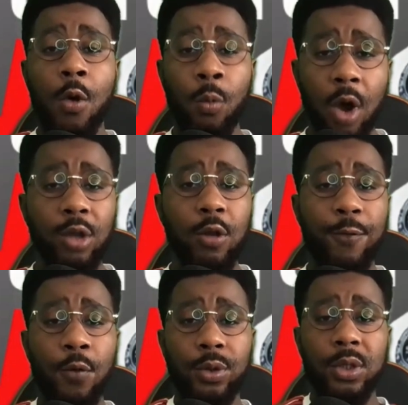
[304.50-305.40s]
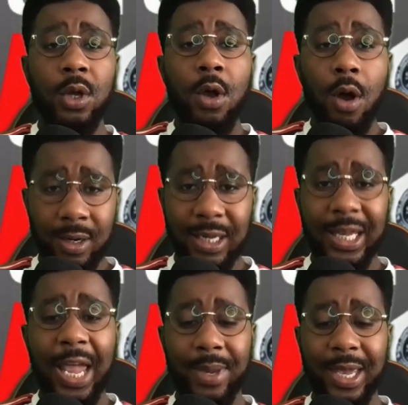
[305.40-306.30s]
what your thoughts on the
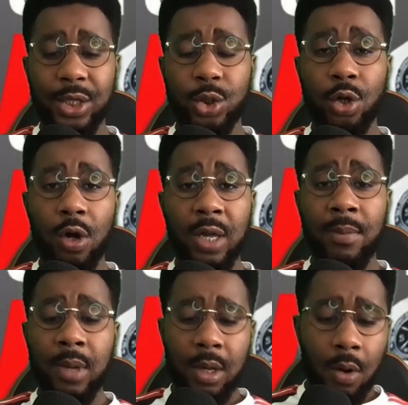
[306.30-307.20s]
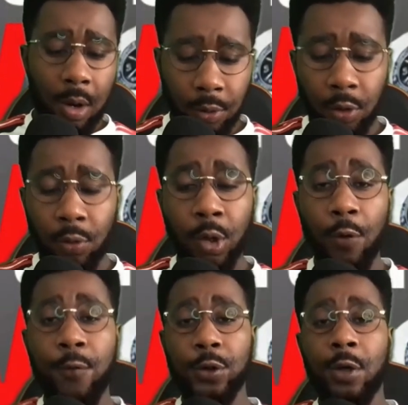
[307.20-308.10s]
game against Tottenham and your
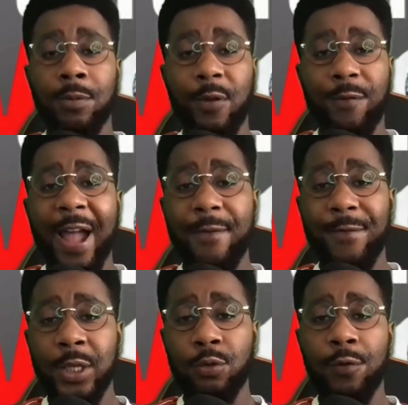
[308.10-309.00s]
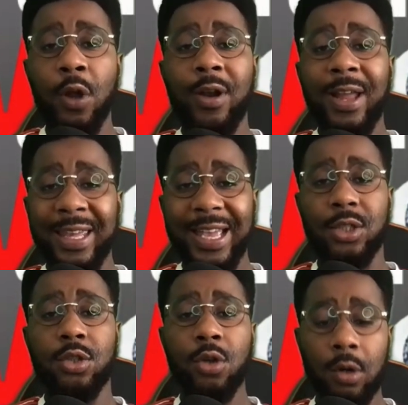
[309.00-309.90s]
thoughts on the five things we've learned
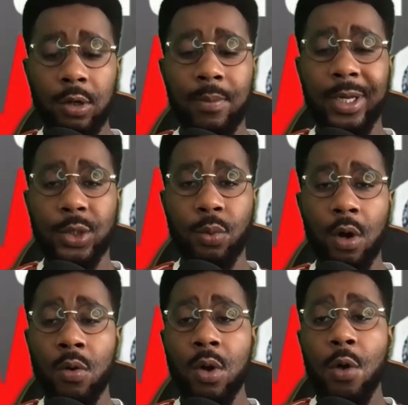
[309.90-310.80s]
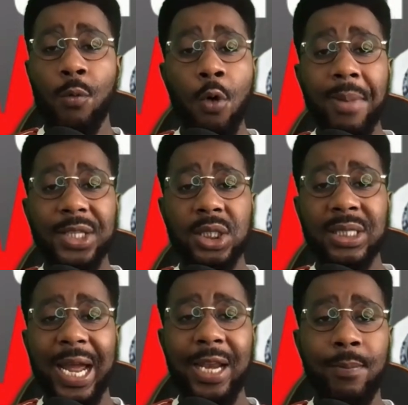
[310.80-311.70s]
against Tottenham as well. Will Manchester
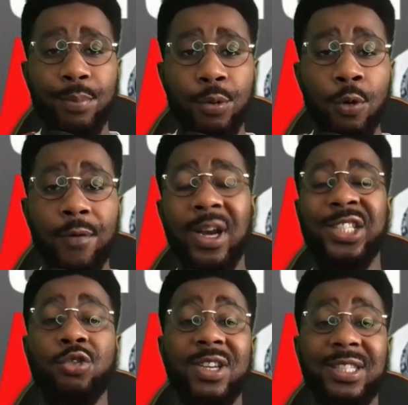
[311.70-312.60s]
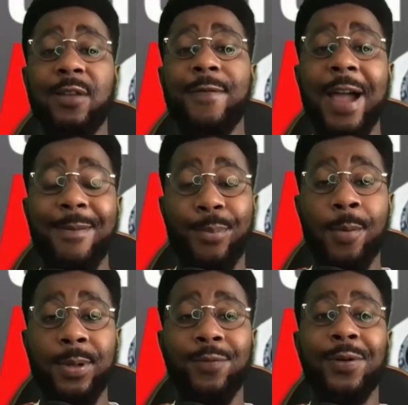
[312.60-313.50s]
United improve and address these five
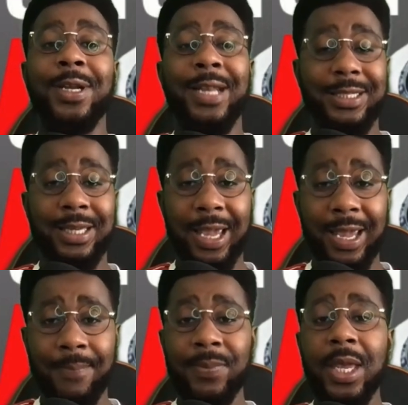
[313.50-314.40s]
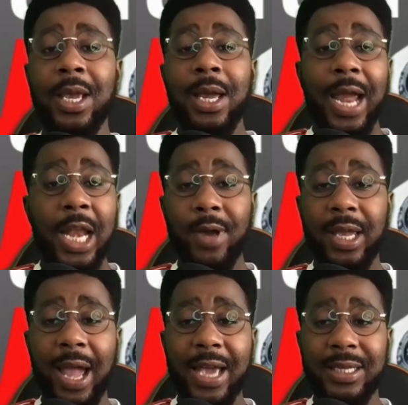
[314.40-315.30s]
problems for the next game? Anyway,
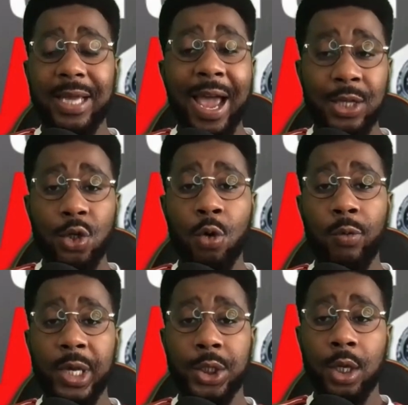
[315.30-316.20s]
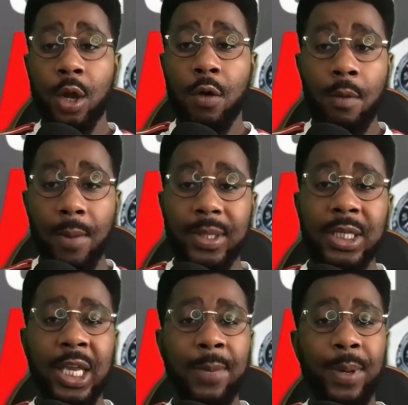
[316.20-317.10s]
guys, as always, remember to
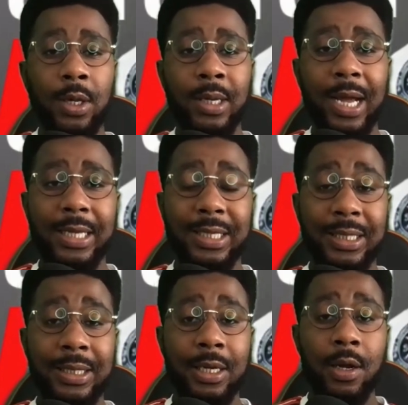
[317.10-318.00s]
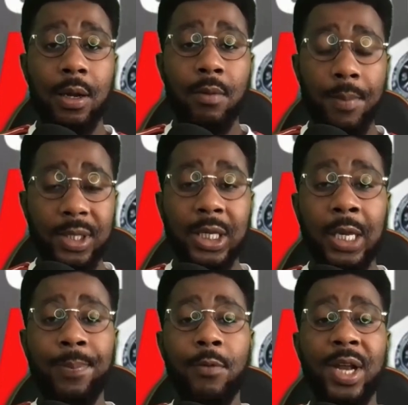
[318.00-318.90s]
keep it united. Remember to
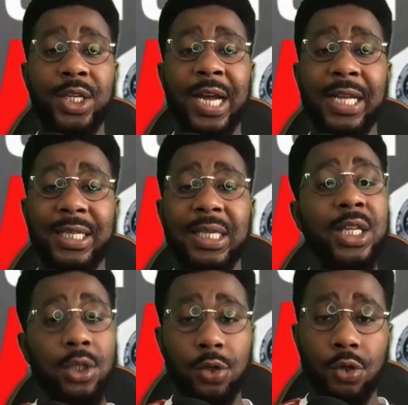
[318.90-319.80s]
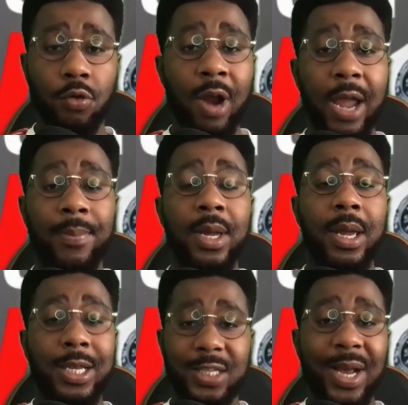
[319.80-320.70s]
keep it Red United and subscribe
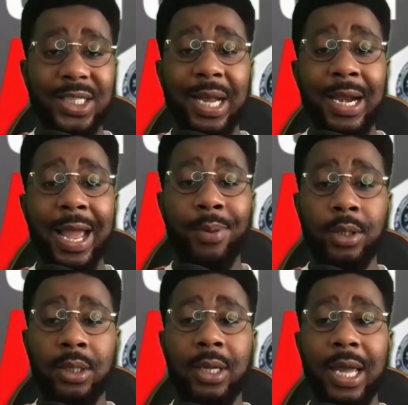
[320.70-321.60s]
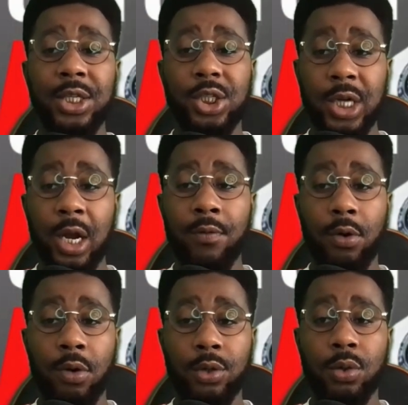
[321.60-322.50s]
and smash that like button and share
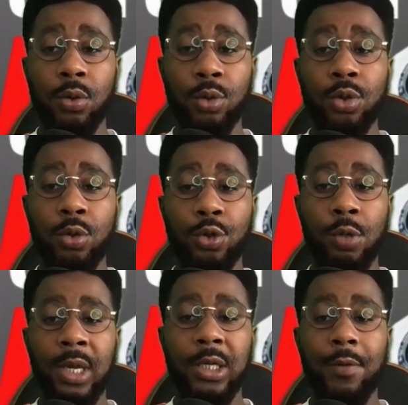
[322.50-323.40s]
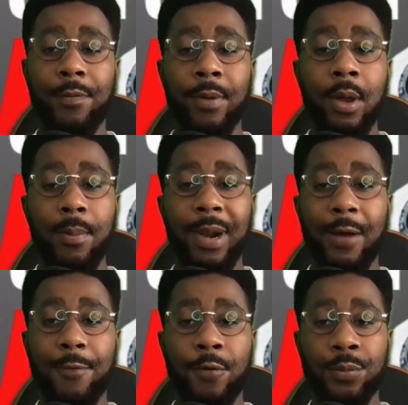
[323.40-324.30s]
across all social media
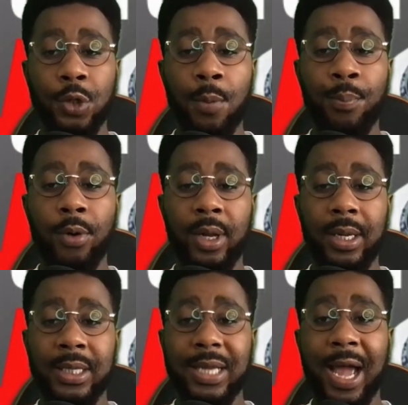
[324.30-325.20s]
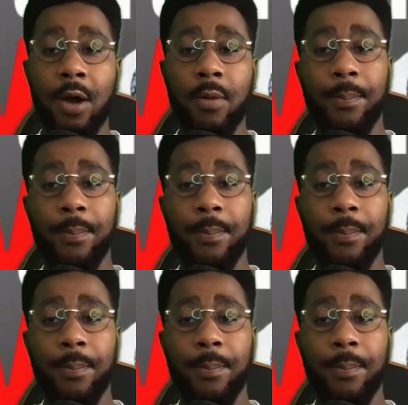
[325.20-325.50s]
platforms. Your boy is out.